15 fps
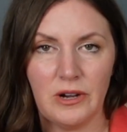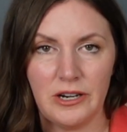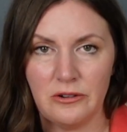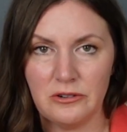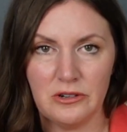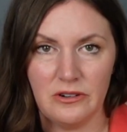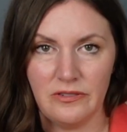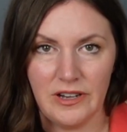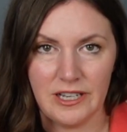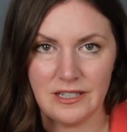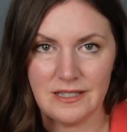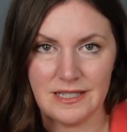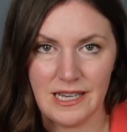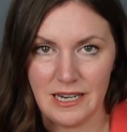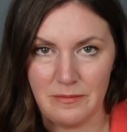I don't know if I
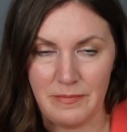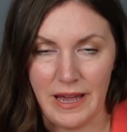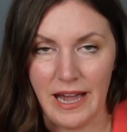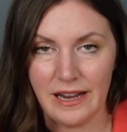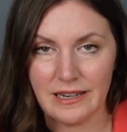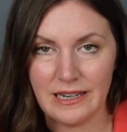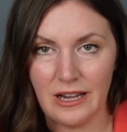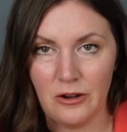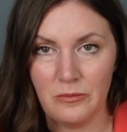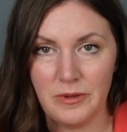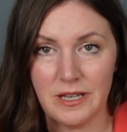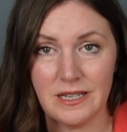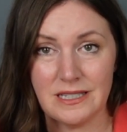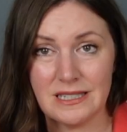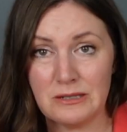could send it back now
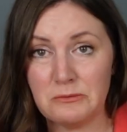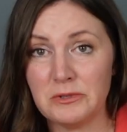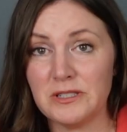because it